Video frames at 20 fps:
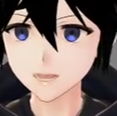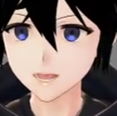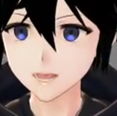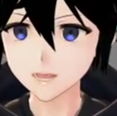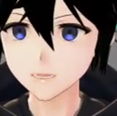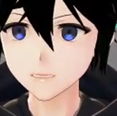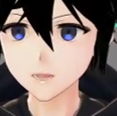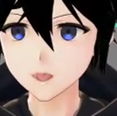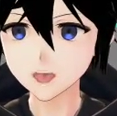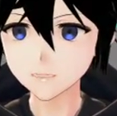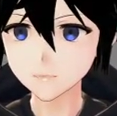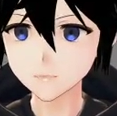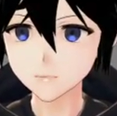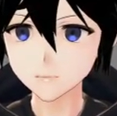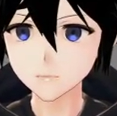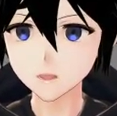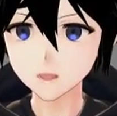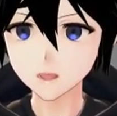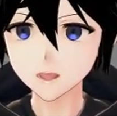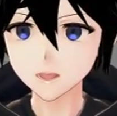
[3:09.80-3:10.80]

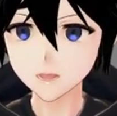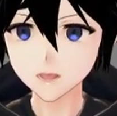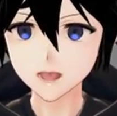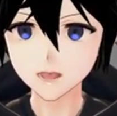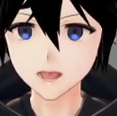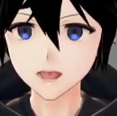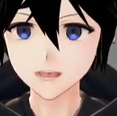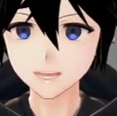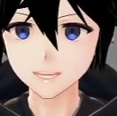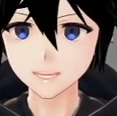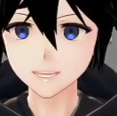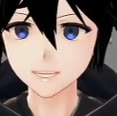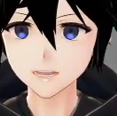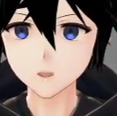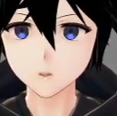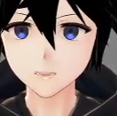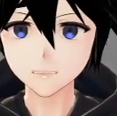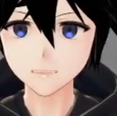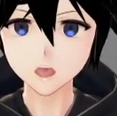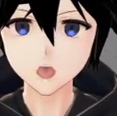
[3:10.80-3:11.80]
But typically it will
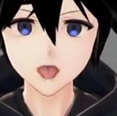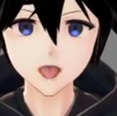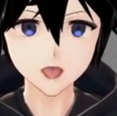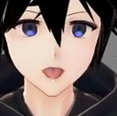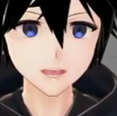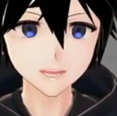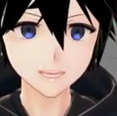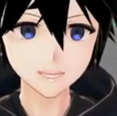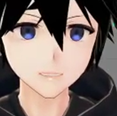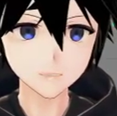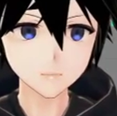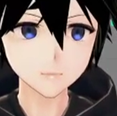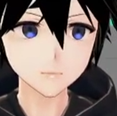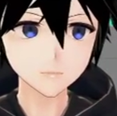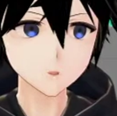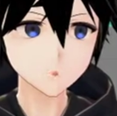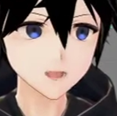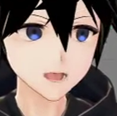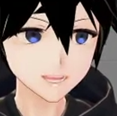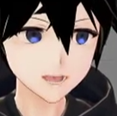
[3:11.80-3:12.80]
show up here.
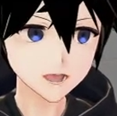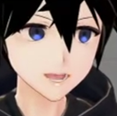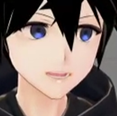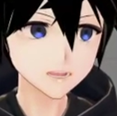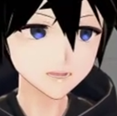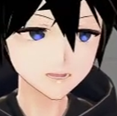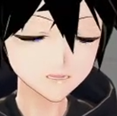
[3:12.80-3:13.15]
You'll click it.